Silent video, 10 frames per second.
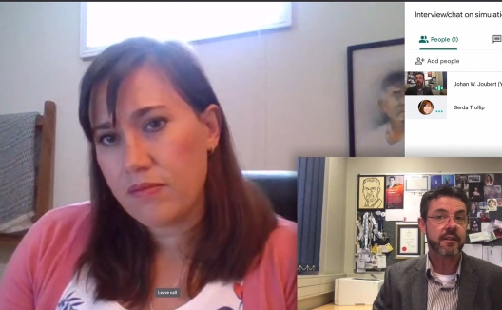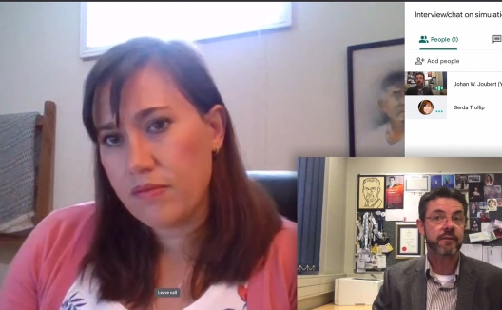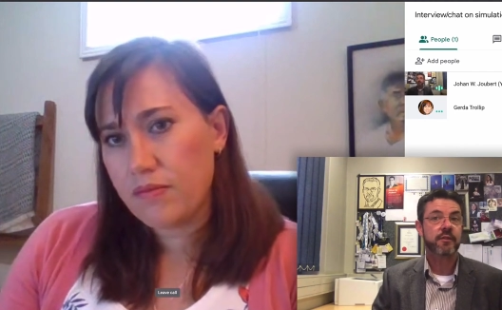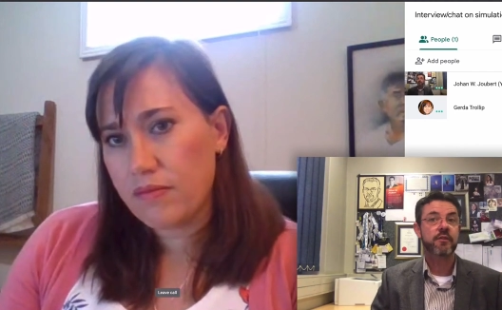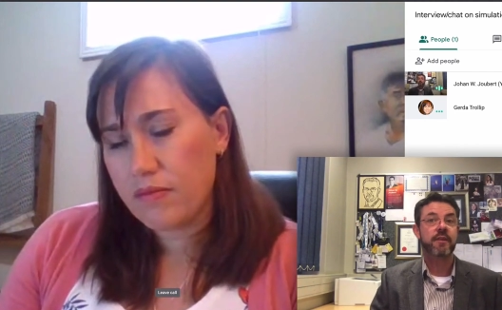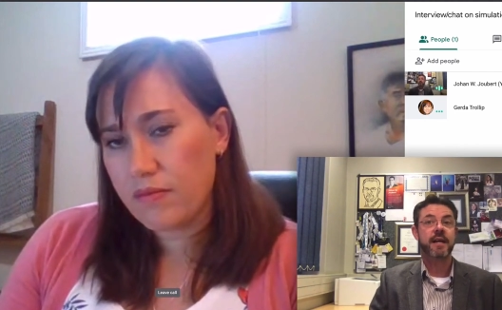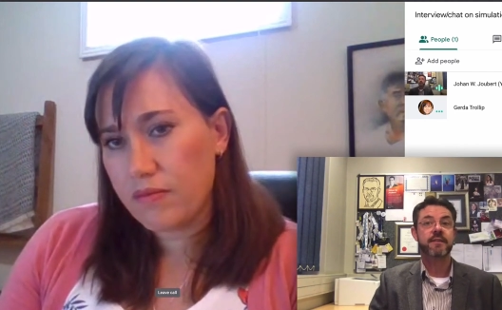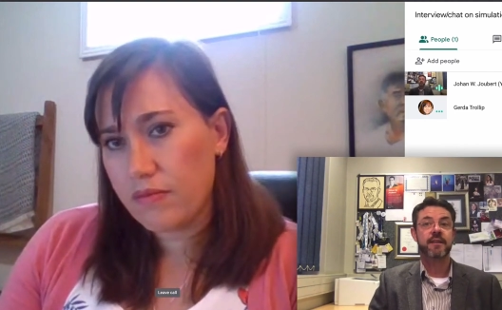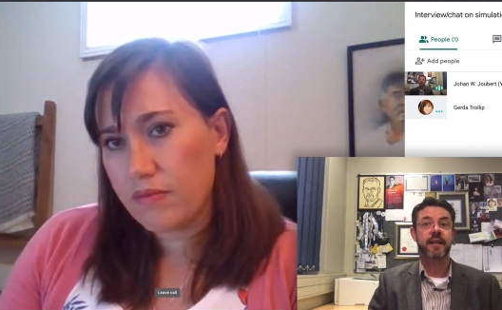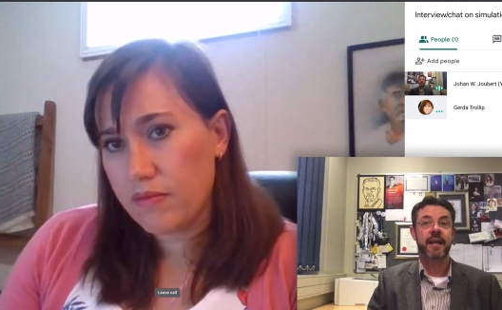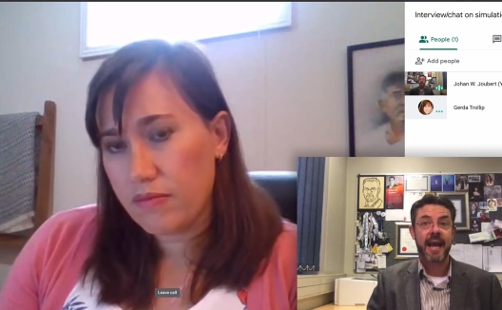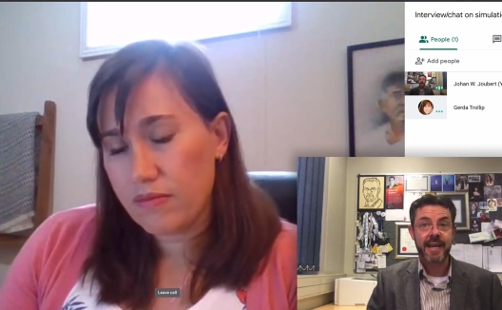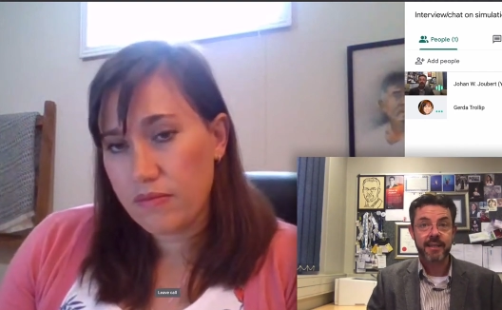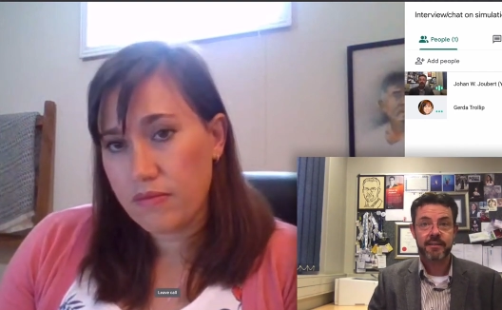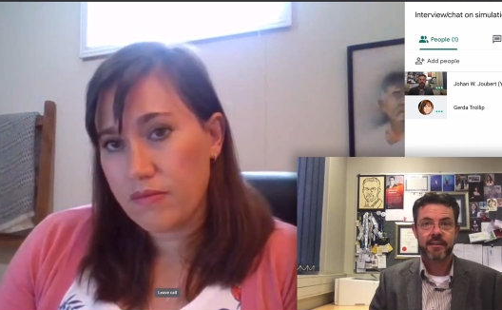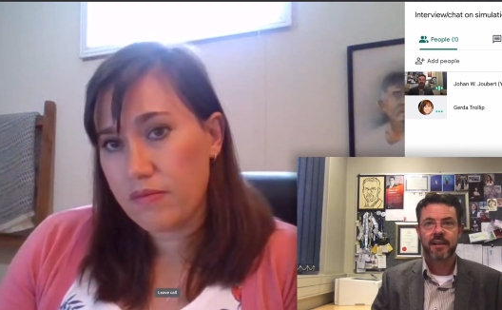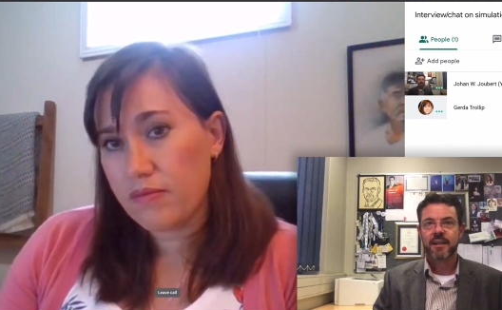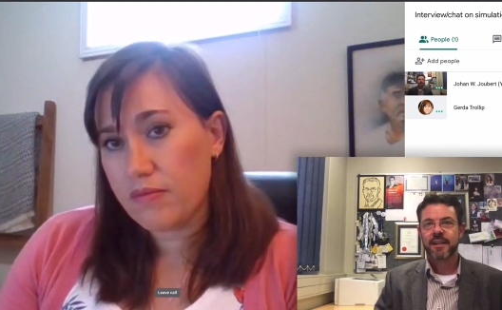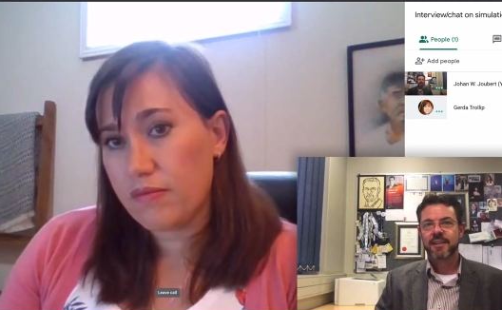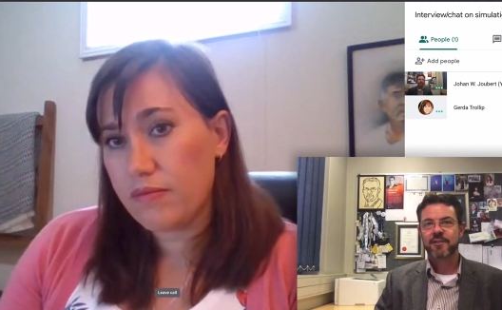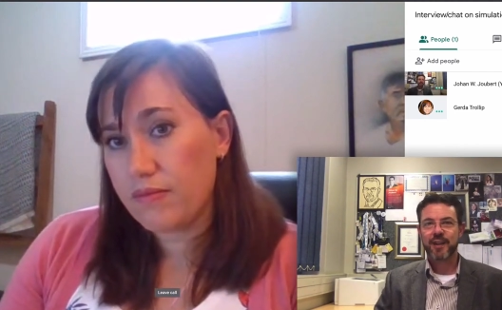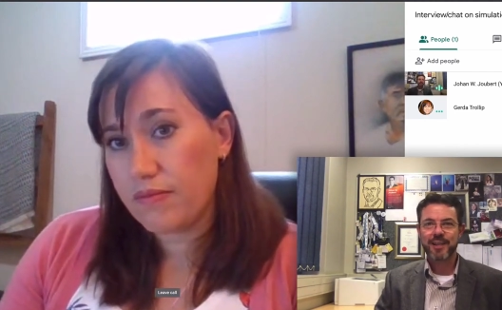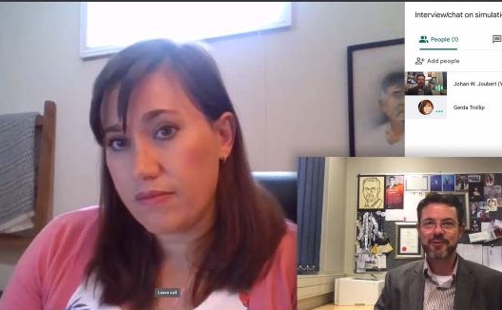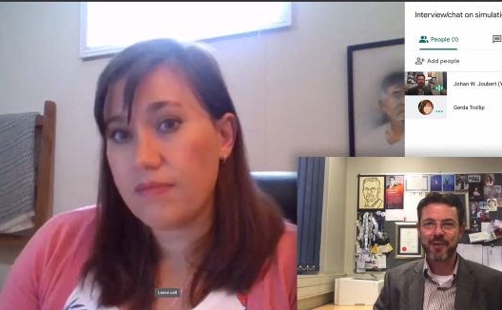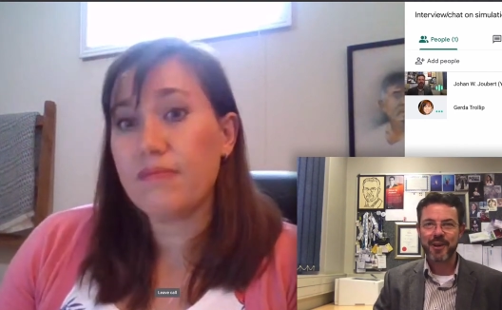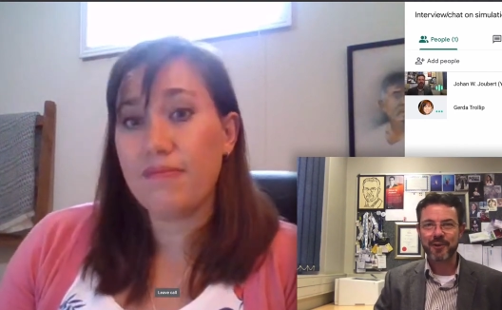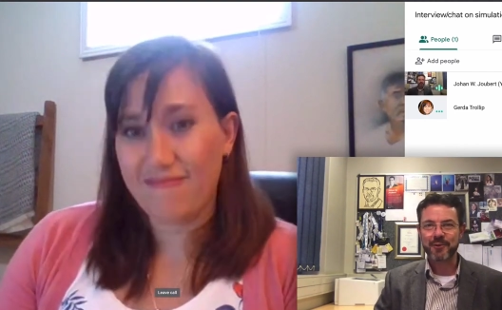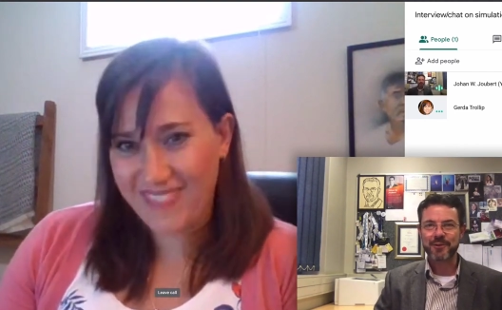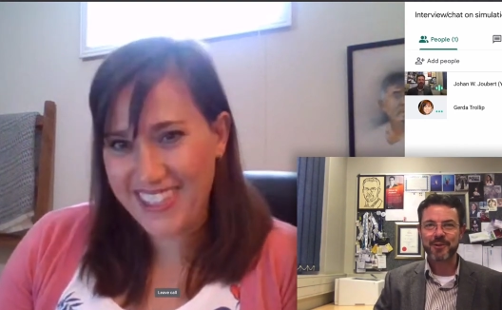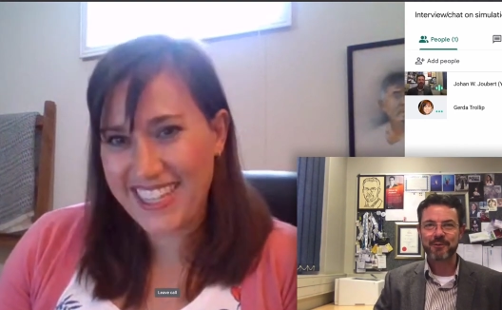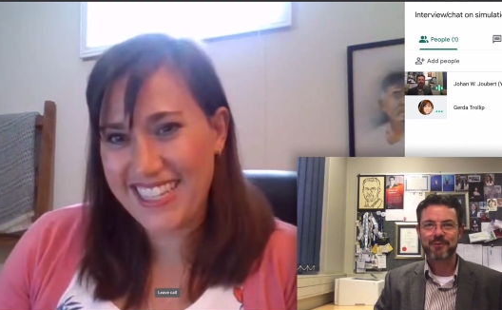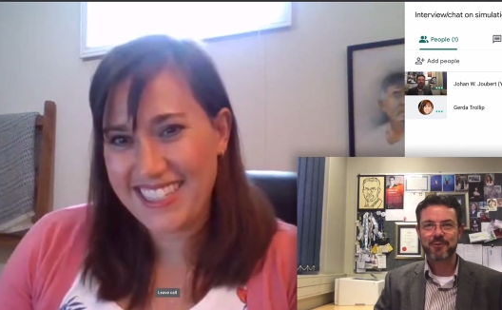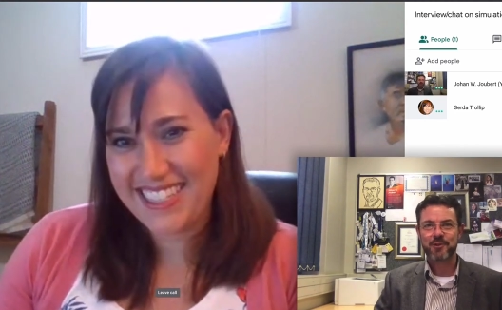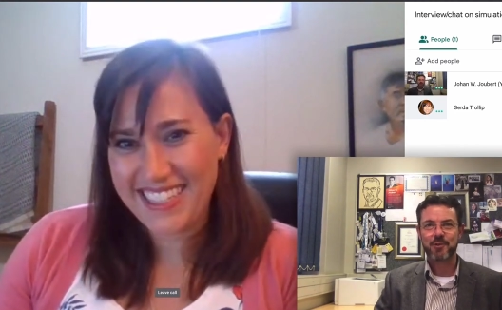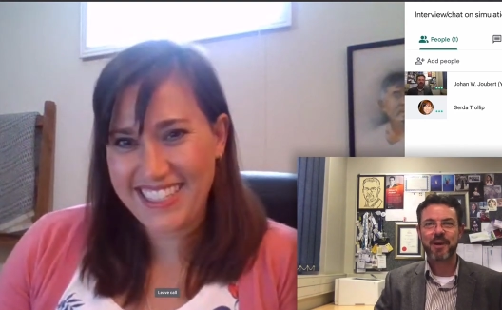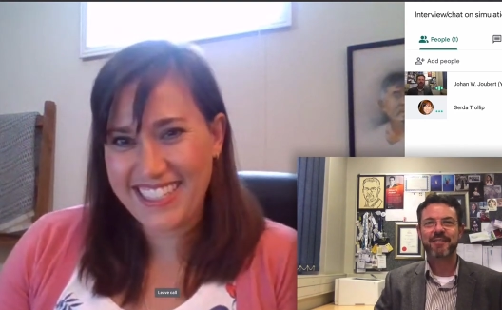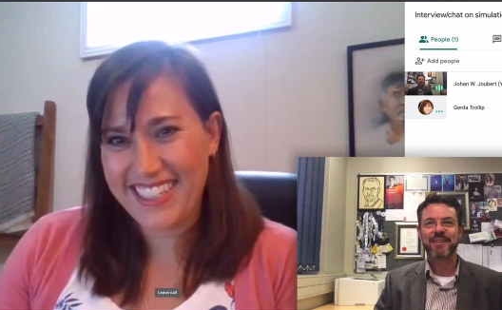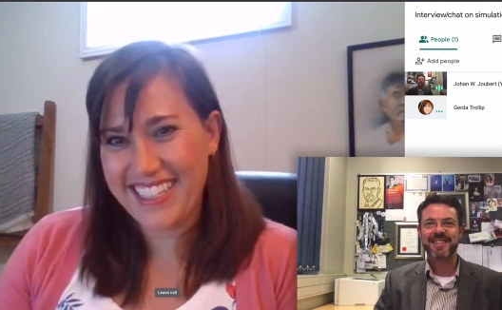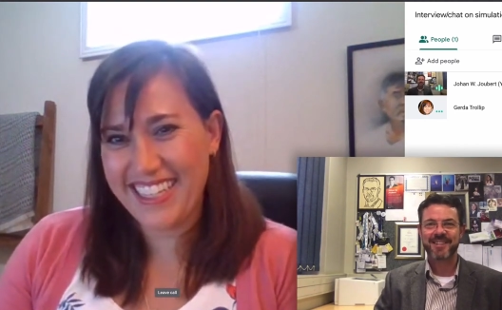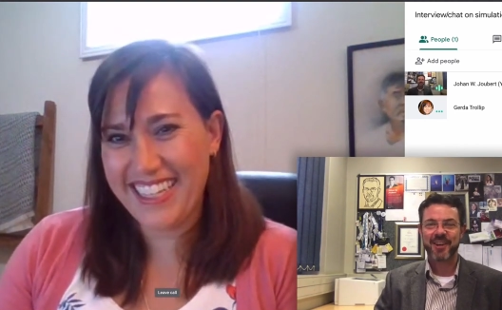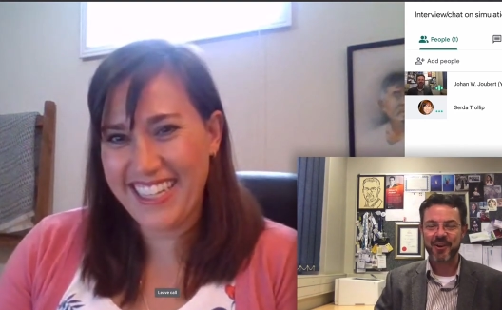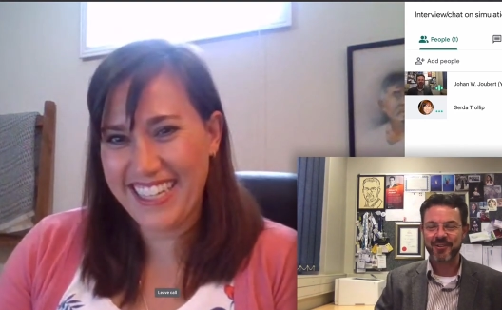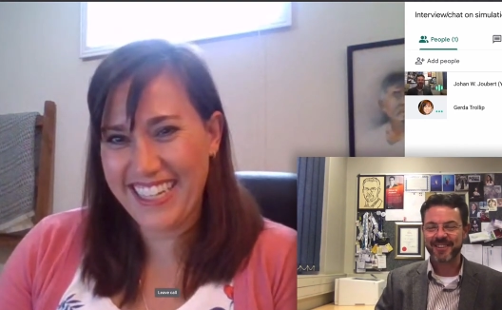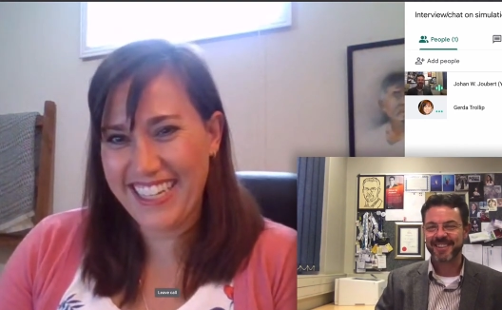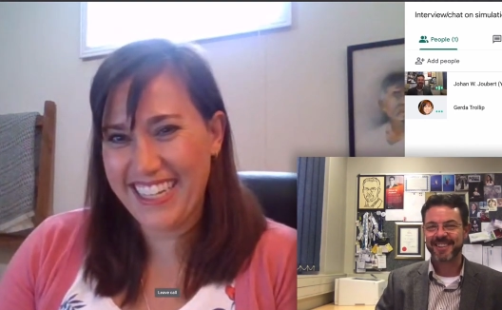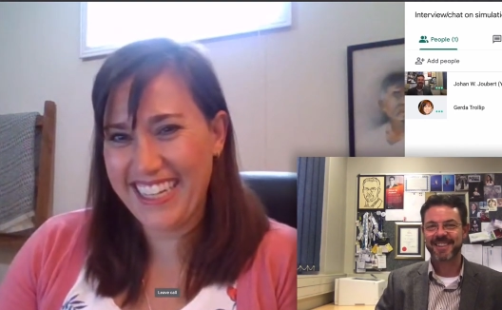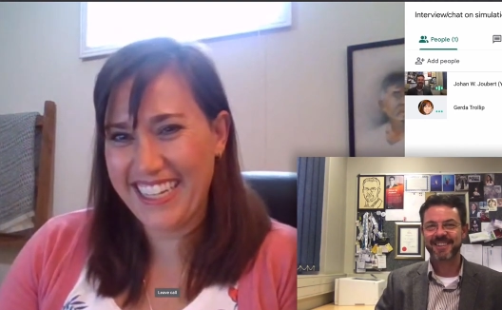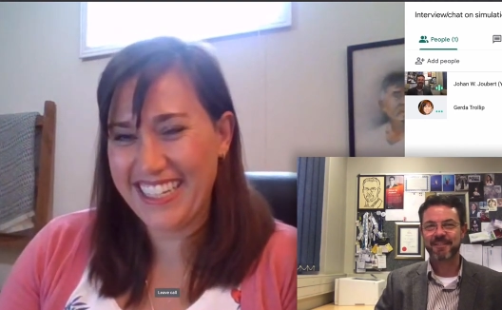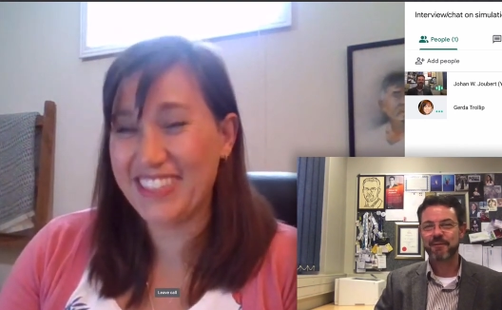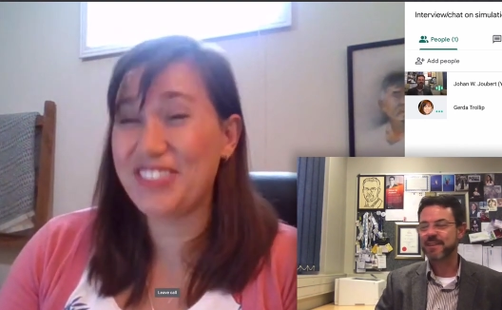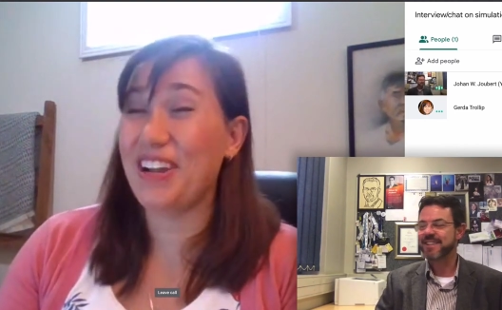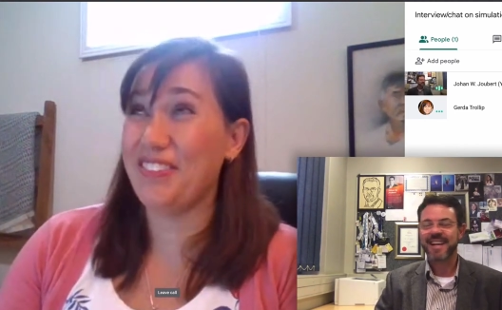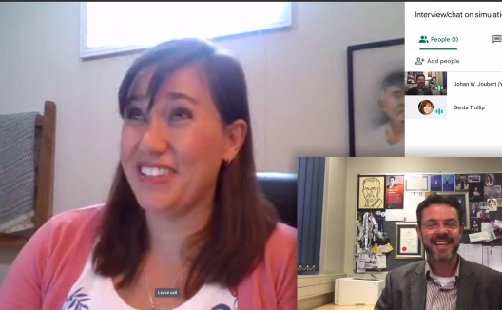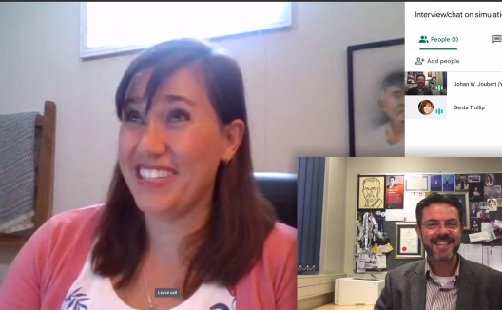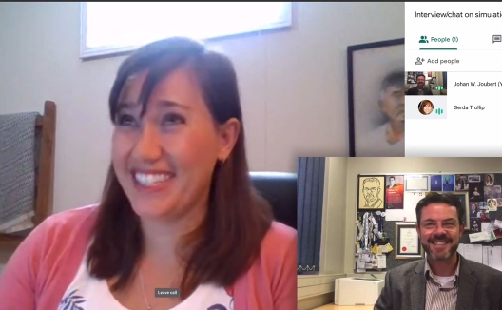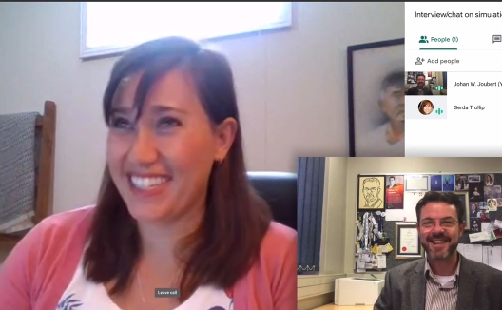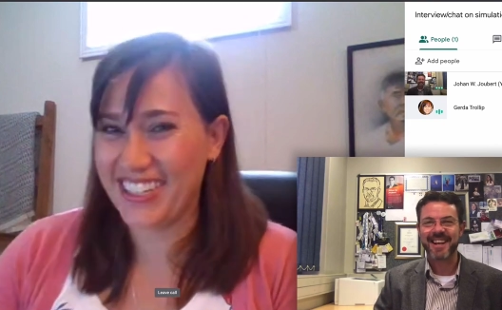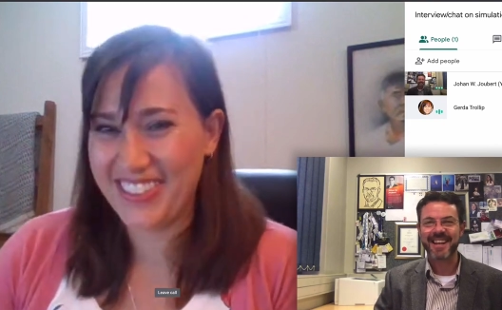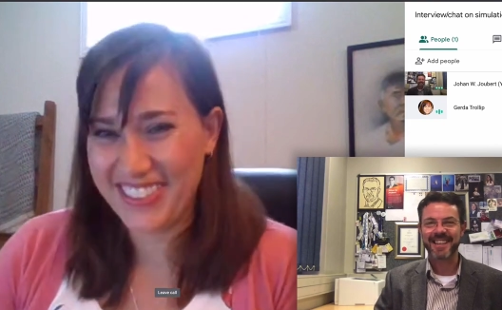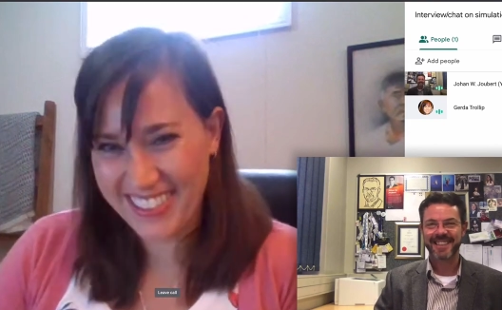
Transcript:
Speaker 1: of 2008. So that's already also 12 years ago. Uh, feels like yesterday.